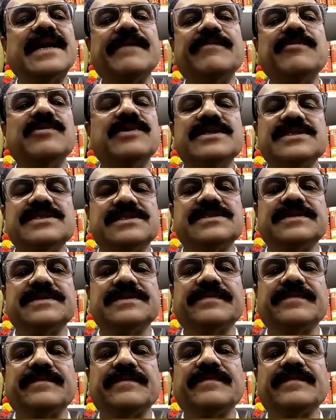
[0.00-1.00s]

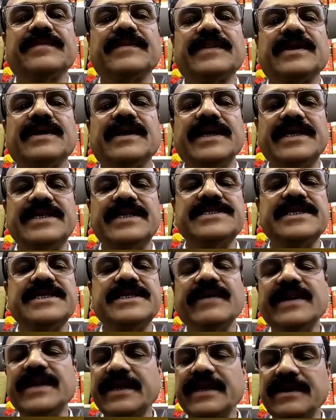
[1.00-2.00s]
tribunals. It is
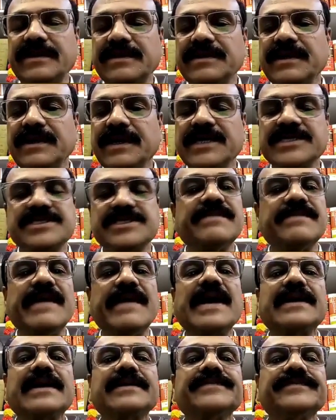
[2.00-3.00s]
given in
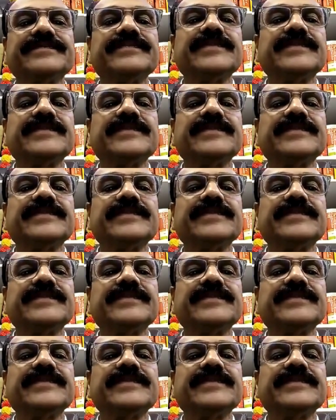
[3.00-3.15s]
Custom Act.